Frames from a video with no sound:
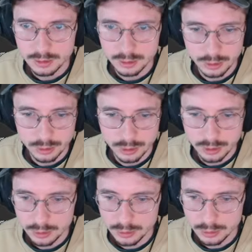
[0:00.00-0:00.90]

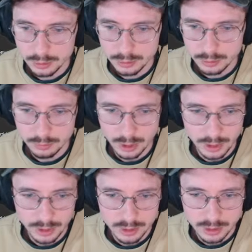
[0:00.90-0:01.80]
Doo-doo.
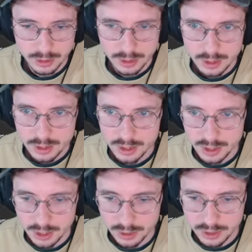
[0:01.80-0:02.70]
Right. So
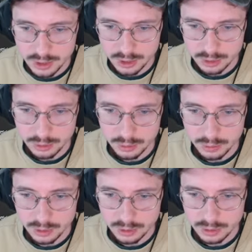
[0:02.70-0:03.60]
now let's
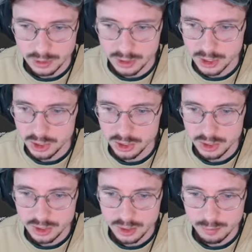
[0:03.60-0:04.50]
do
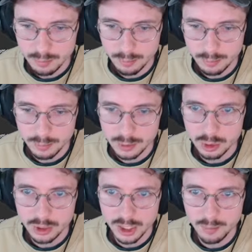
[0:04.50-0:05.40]
Letitia's talking